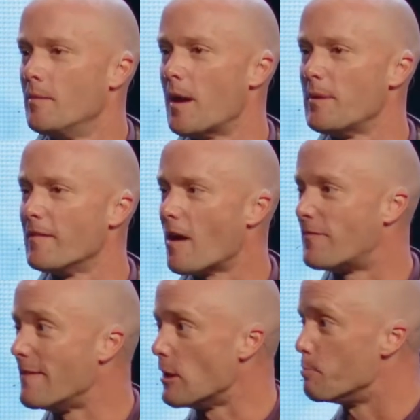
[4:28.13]
maybe a
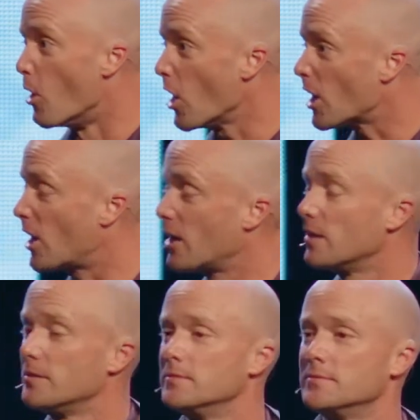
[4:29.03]
favorite book,
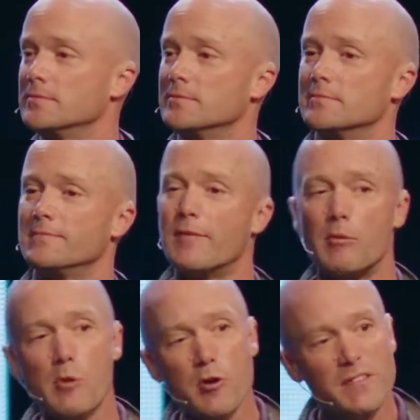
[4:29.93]

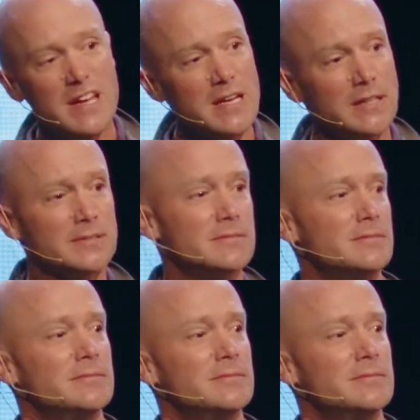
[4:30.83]
favorite movie.